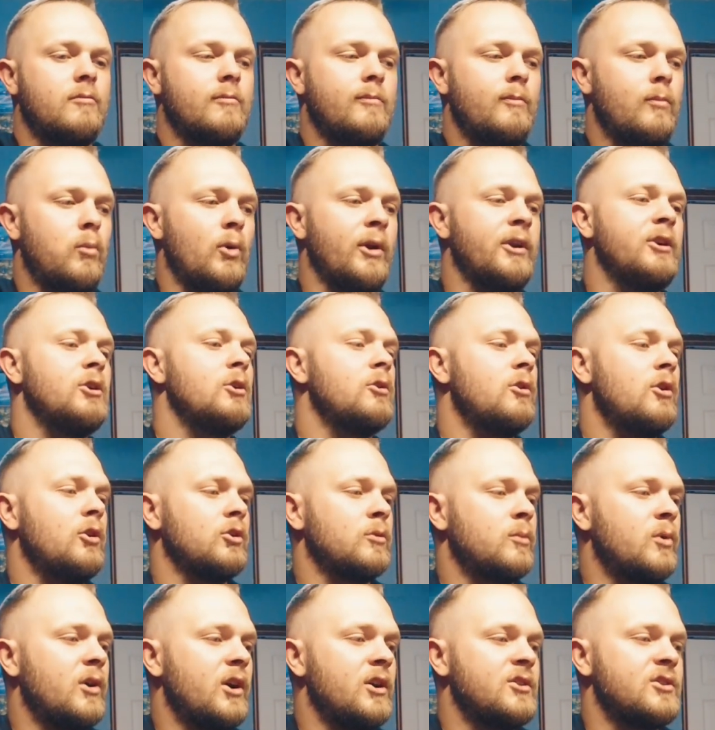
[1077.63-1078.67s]
bring you along the
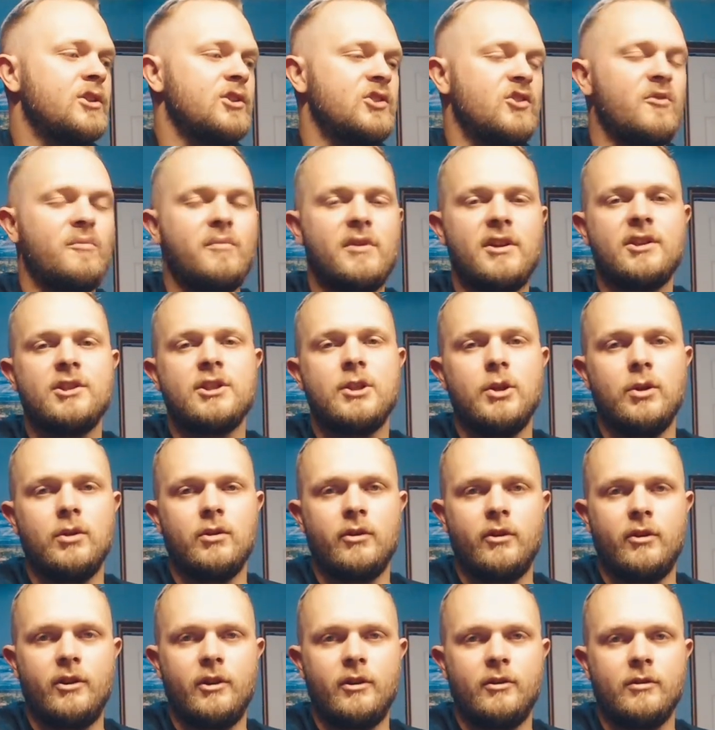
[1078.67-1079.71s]
process of me still
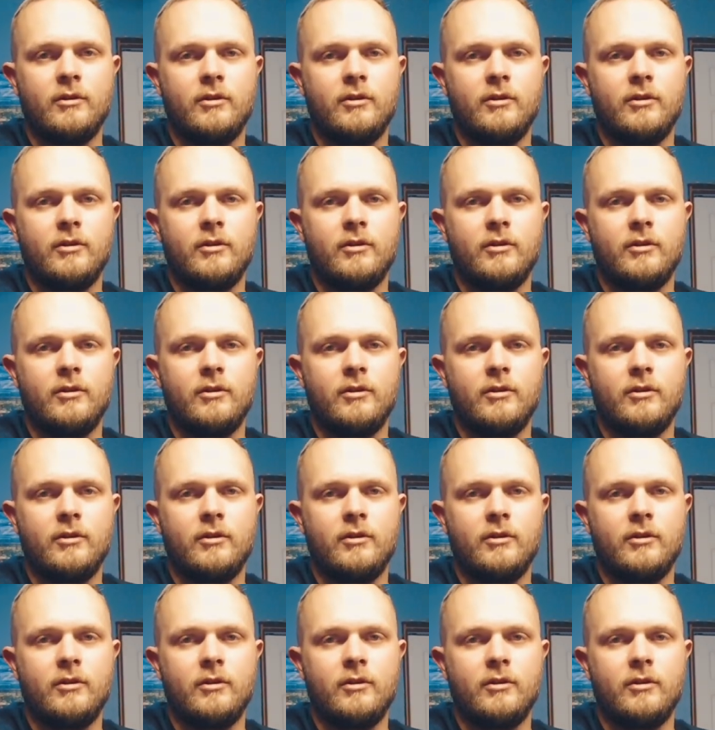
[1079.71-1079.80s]
learning.